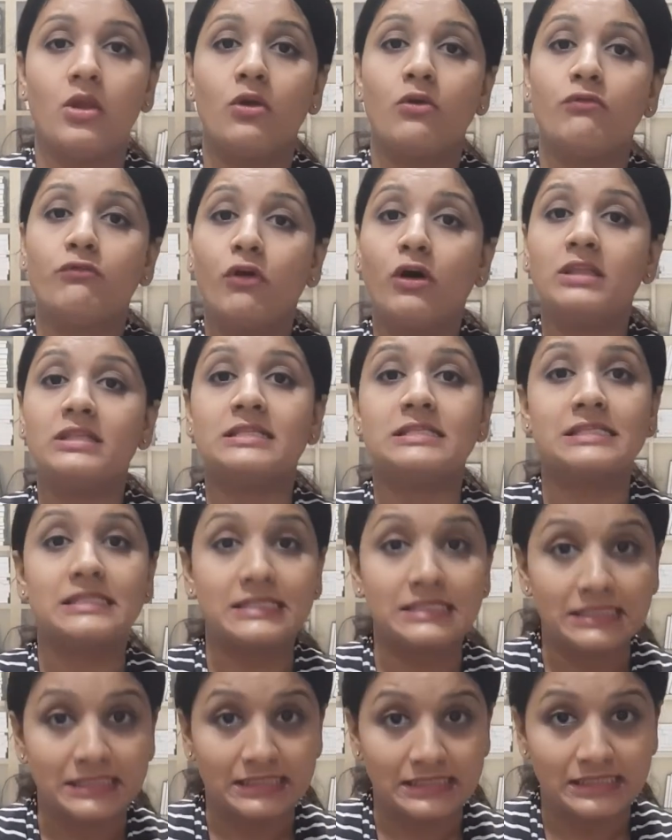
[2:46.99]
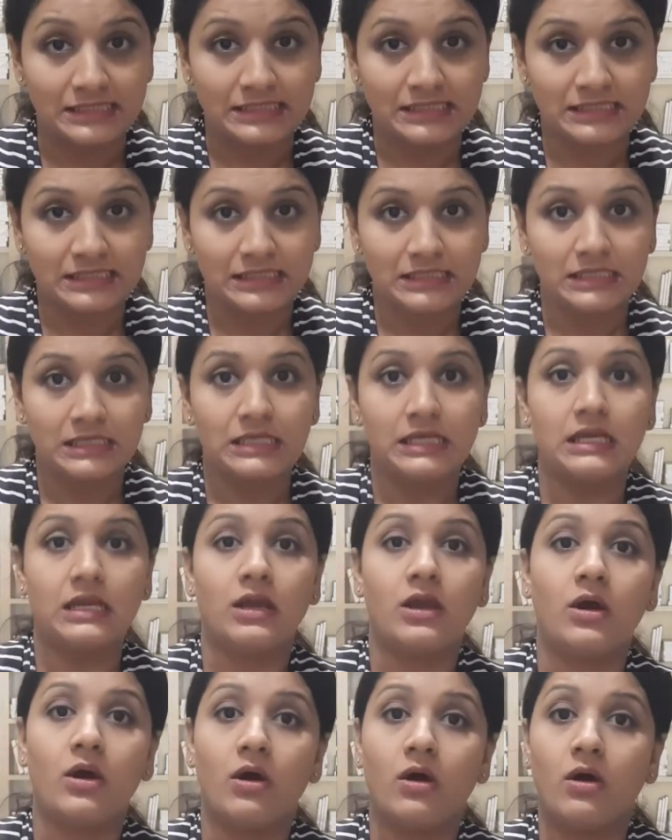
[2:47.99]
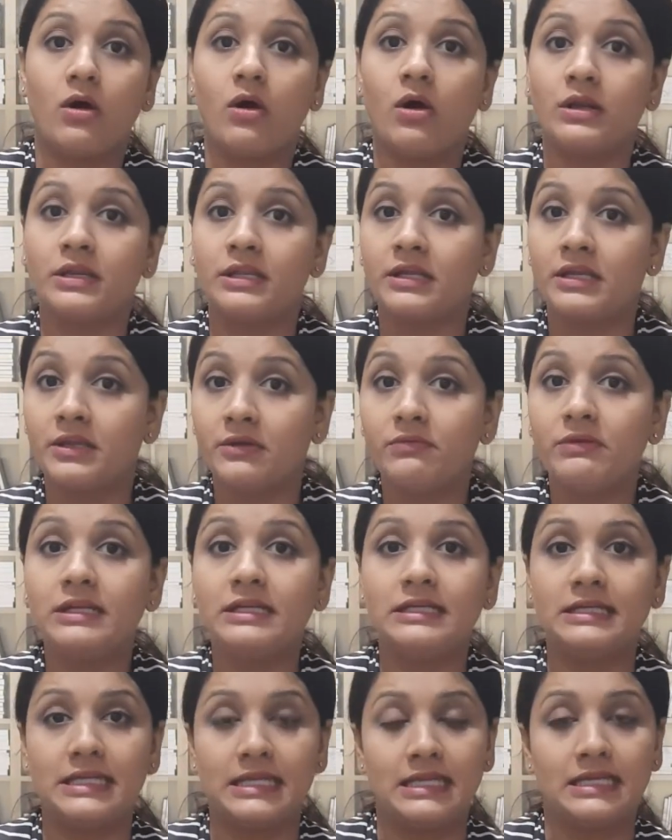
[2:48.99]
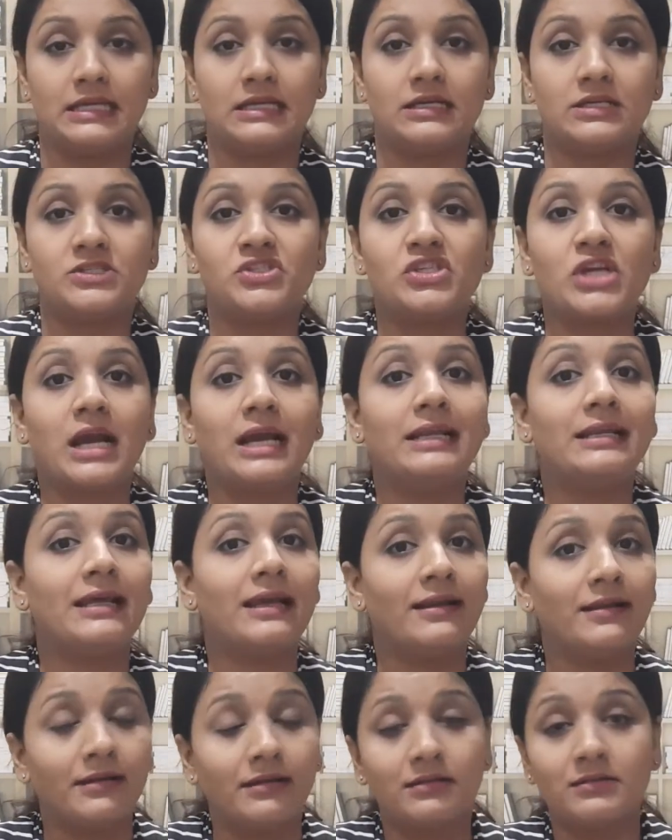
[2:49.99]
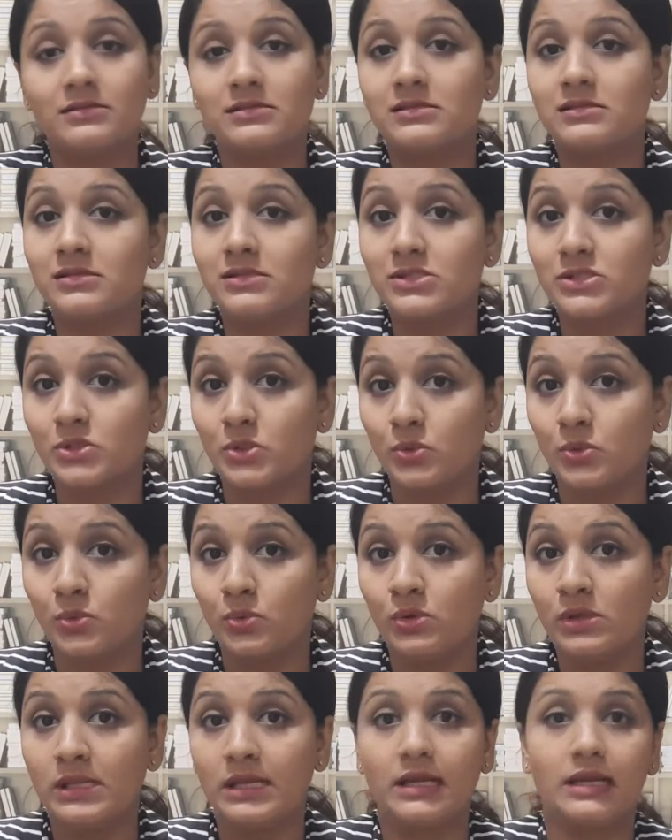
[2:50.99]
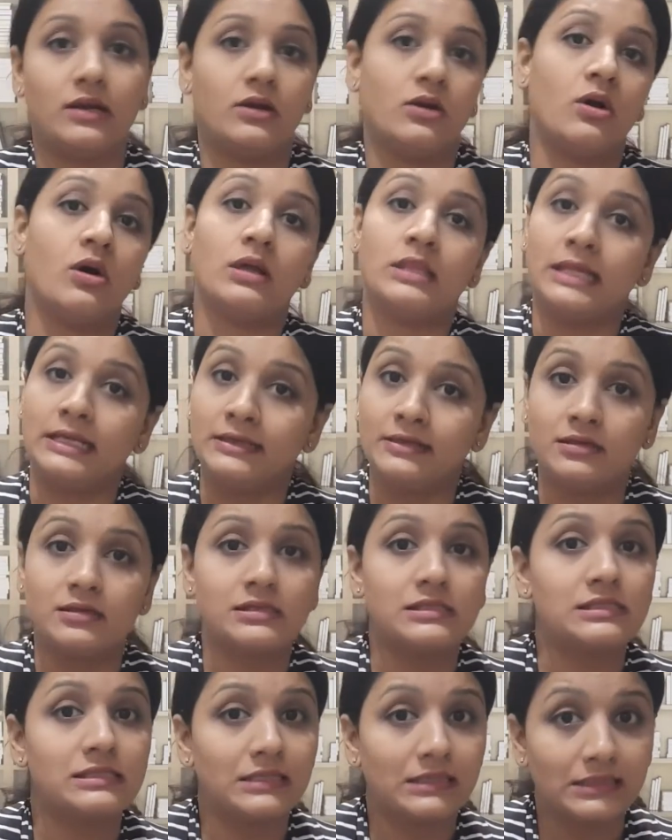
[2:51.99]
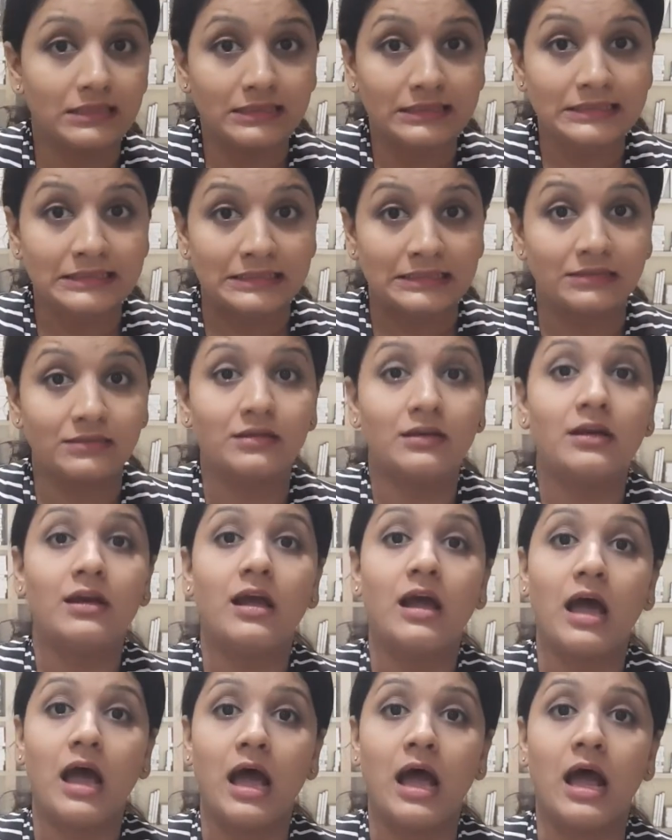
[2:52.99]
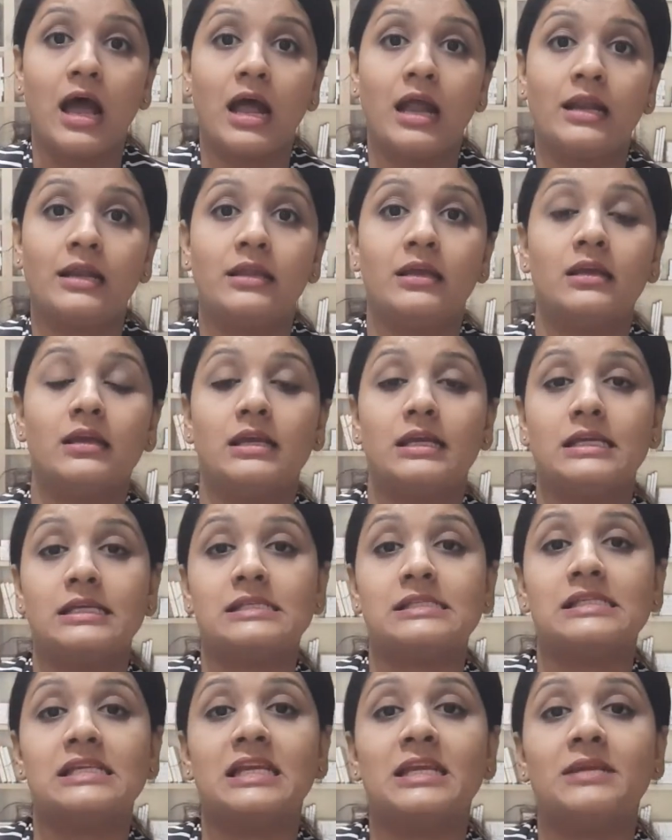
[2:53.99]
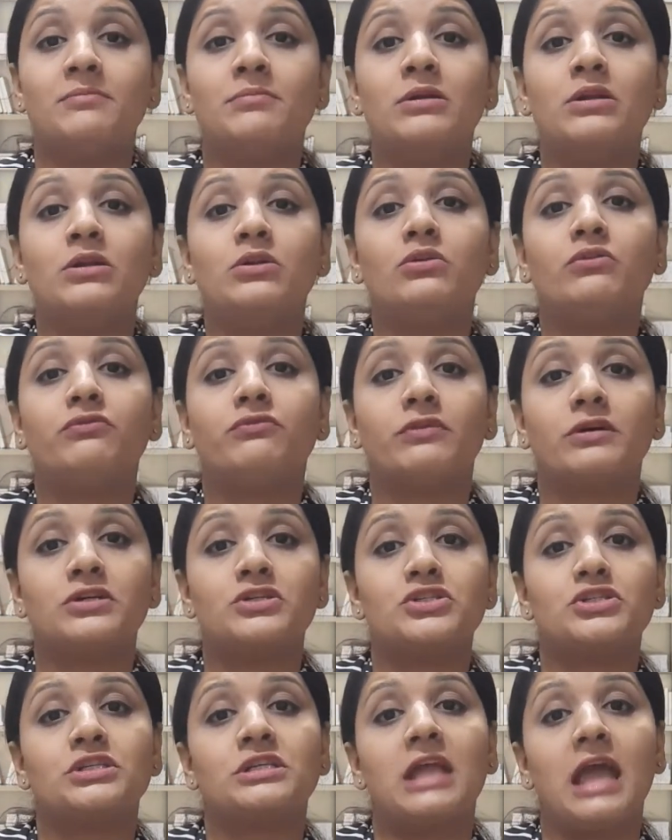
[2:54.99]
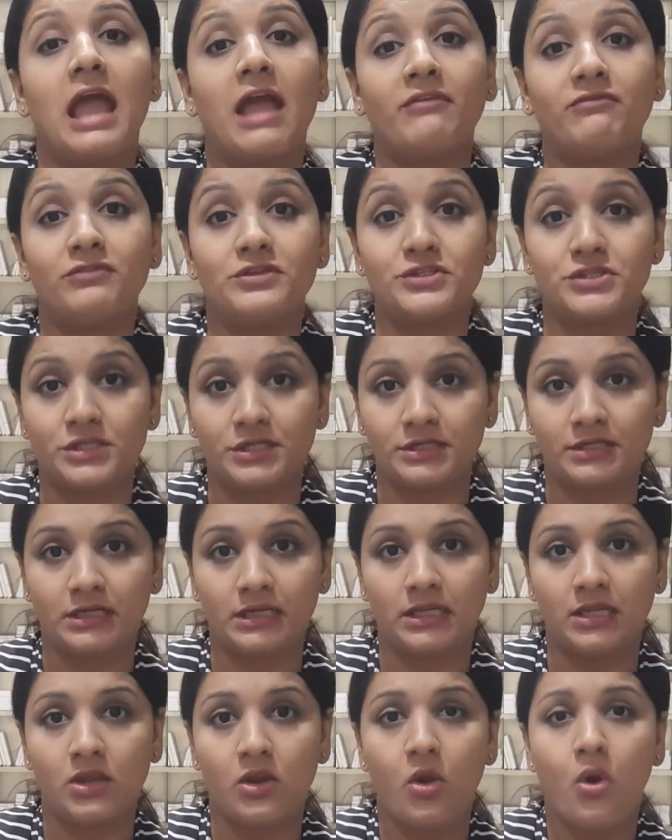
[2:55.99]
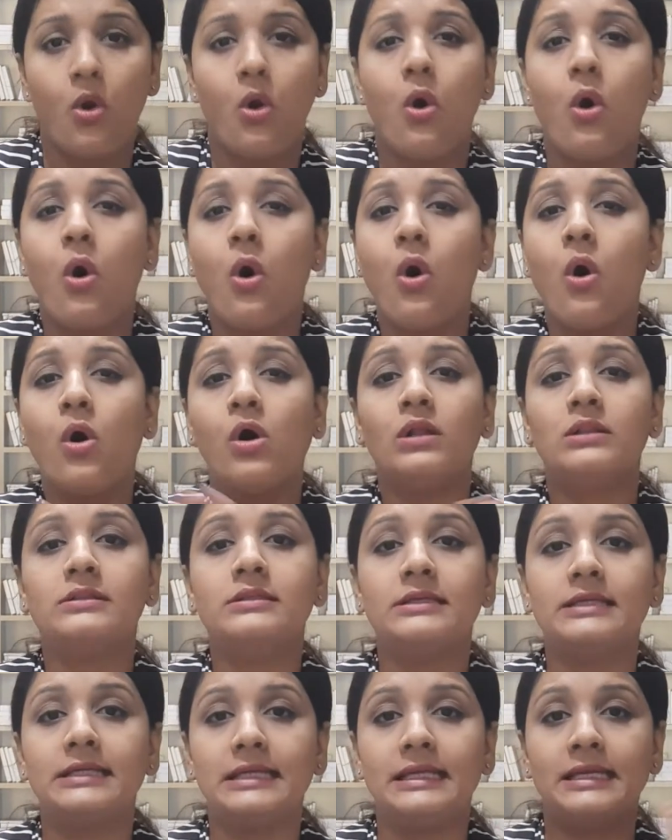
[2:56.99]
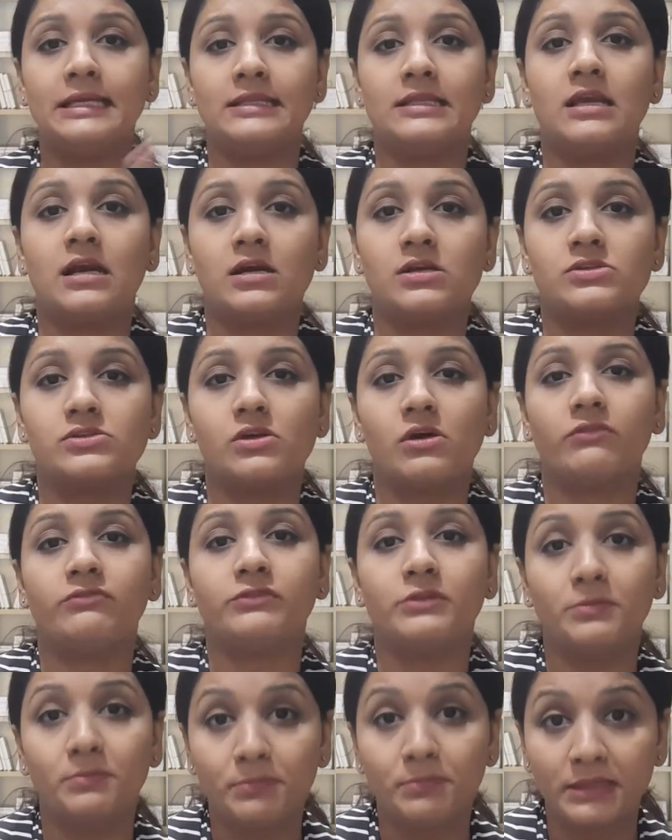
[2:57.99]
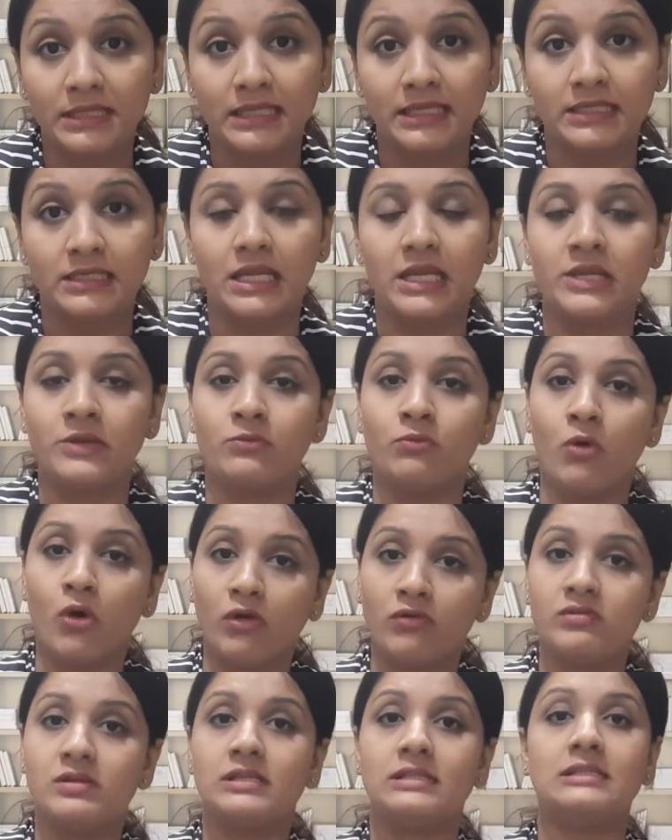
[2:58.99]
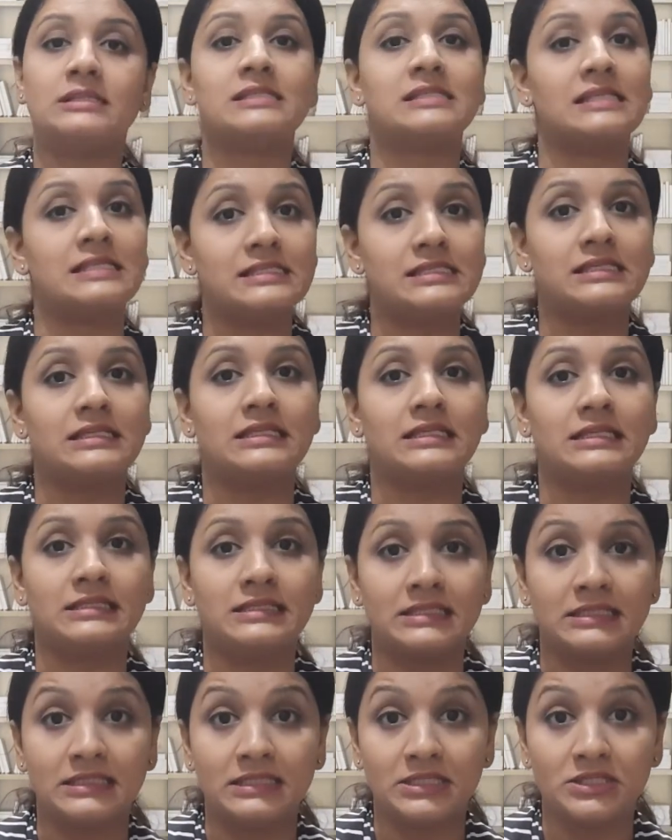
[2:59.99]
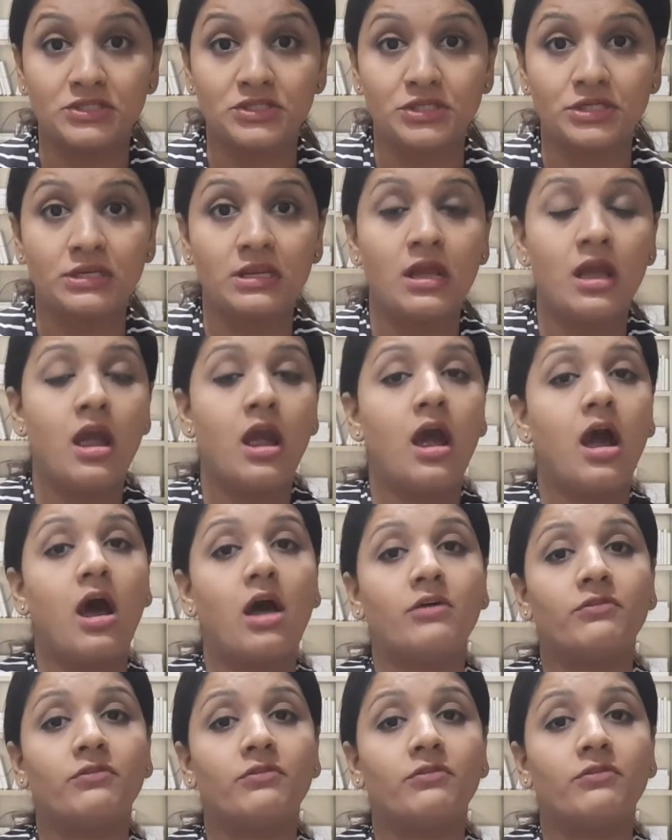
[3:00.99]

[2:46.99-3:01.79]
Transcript: For instance, on a given day, a child enters the school or enters the clinic and is able to function efficiently. All the areas of the brain involved in sensory integration are